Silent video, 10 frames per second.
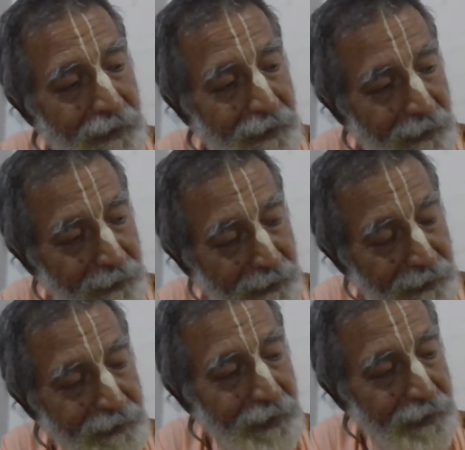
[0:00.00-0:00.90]
know,
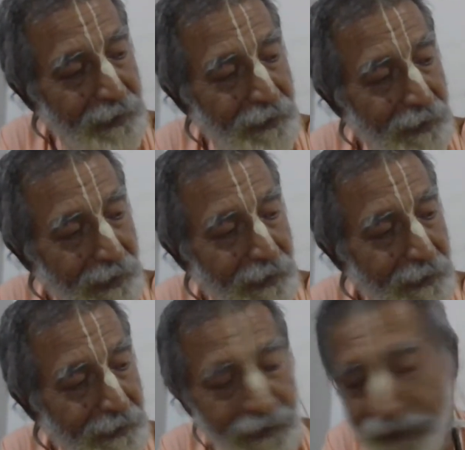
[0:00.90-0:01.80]
initiated
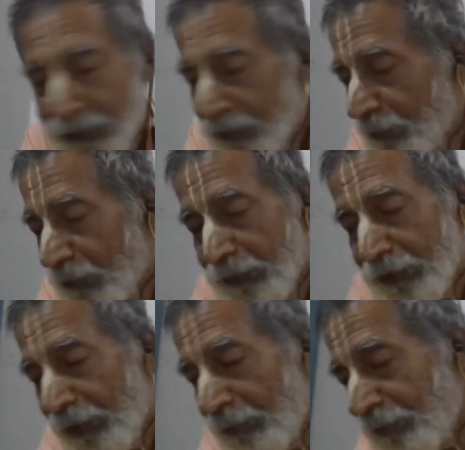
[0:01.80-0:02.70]
her in the holy
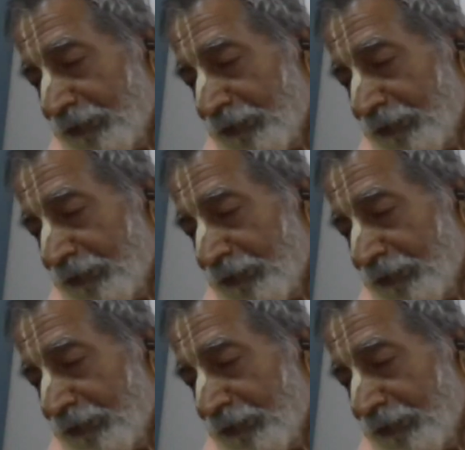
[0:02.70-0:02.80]
name.